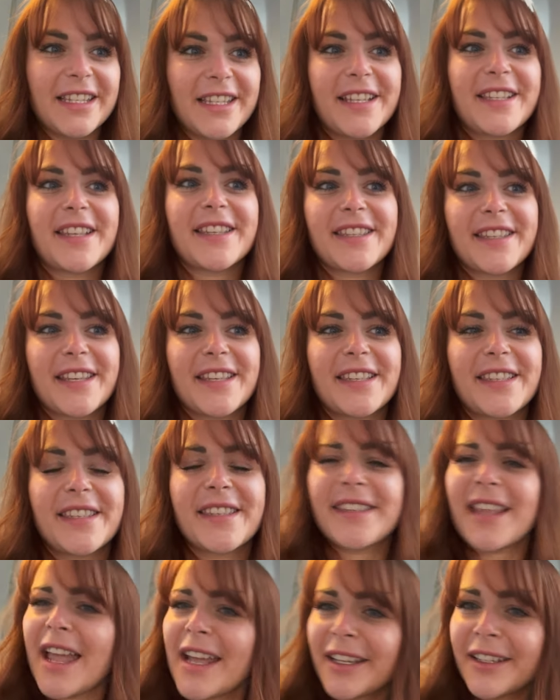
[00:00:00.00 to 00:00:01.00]
This is the
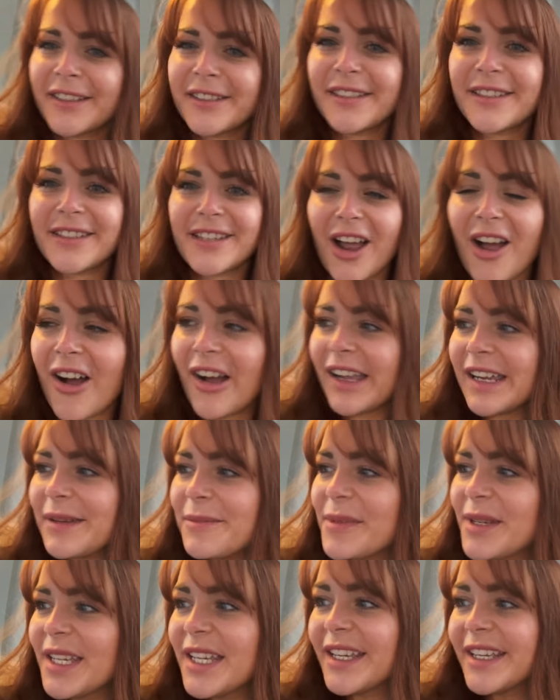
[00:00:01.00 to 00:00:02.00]
second
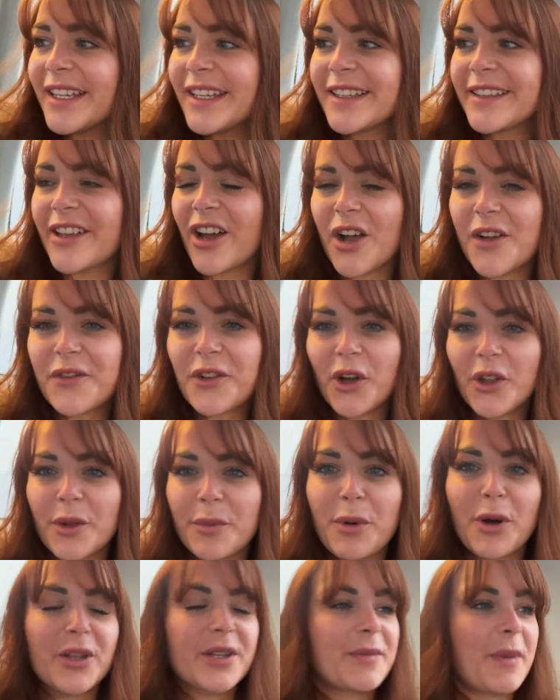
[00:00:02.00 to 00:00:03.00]
time that I've got the
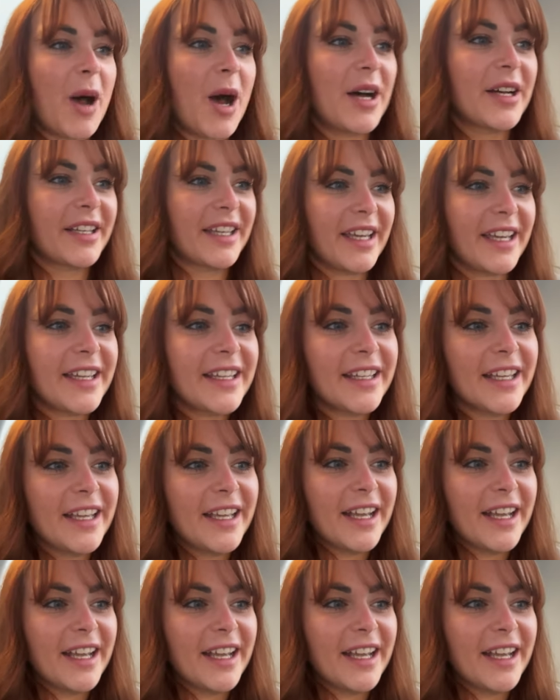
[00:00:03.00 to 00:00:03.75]
pod parking,